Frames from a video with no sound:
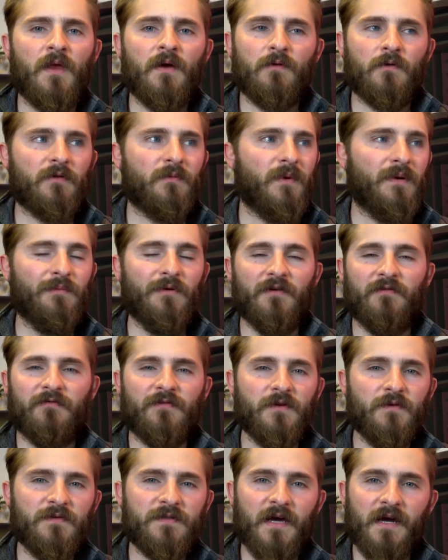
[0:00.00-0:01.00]
with maybe a
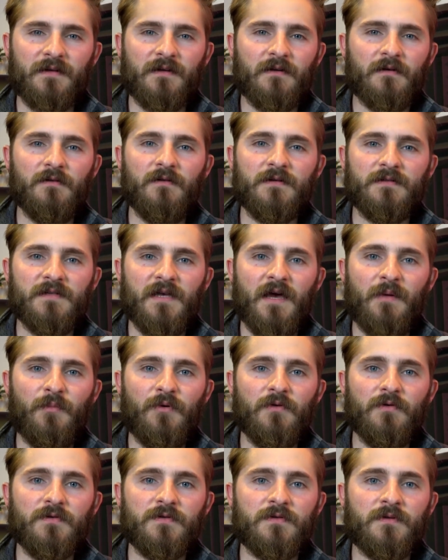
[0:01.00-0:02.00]
few technical
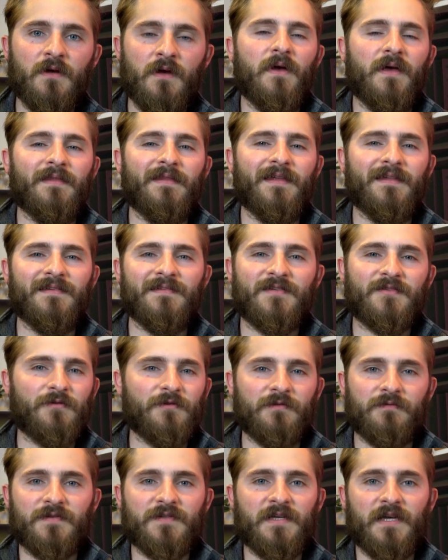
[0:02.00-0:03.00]
examples and then
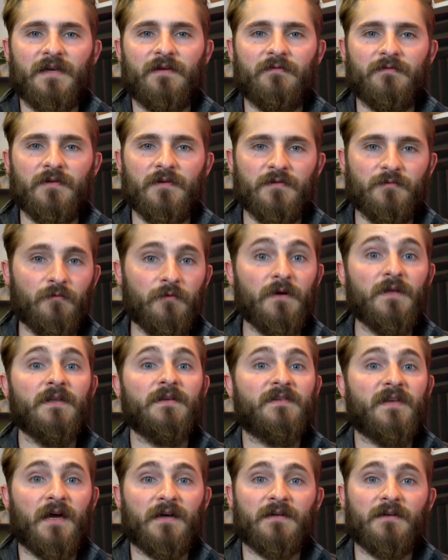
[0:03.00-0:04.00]
sort of save the really
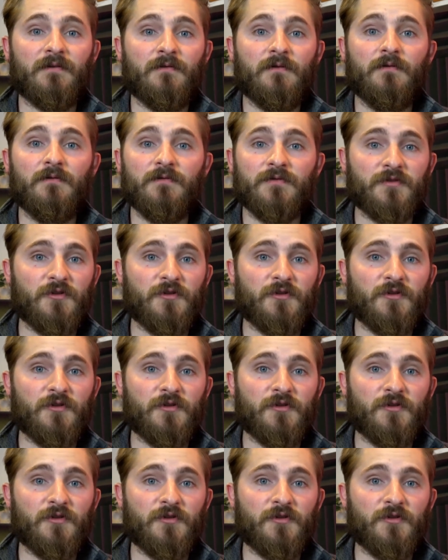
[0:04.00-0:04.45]
technical,